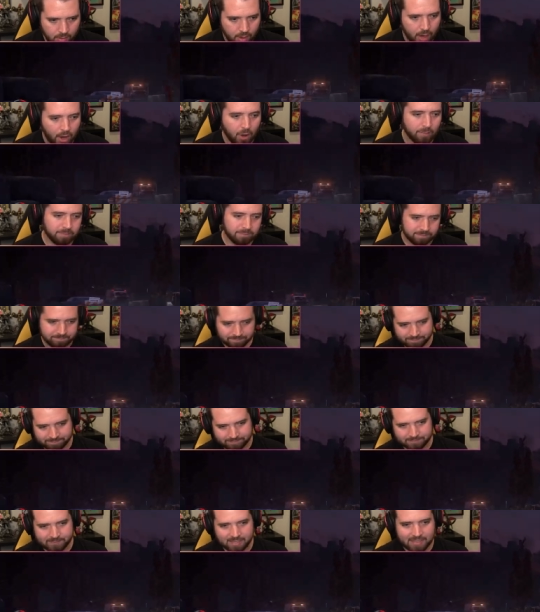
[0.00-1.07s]
Oh,
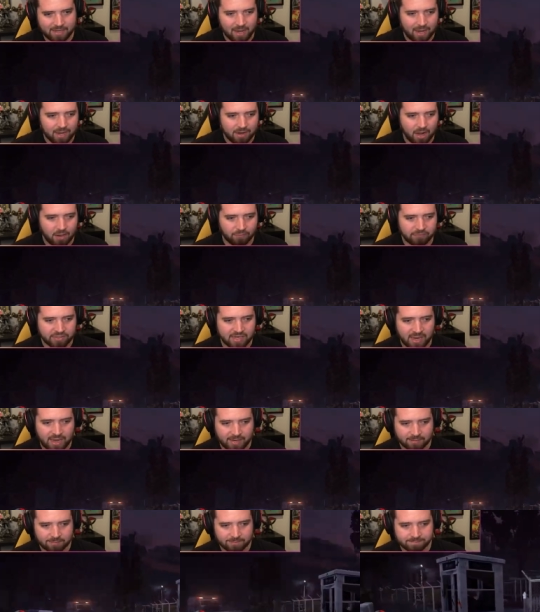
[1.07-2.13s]
he got it off his
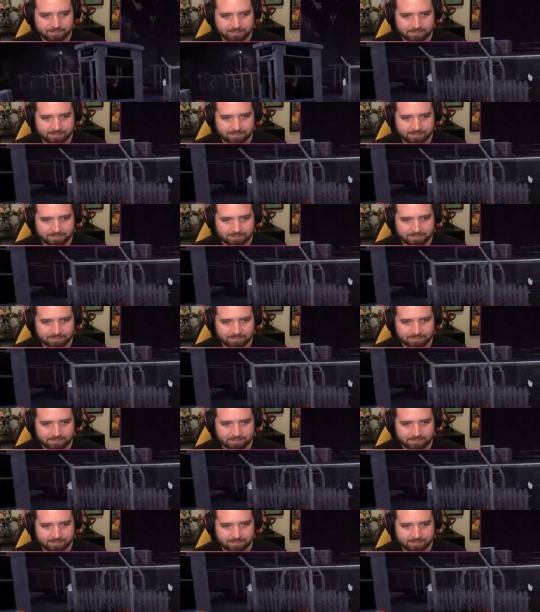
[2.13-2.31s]
head.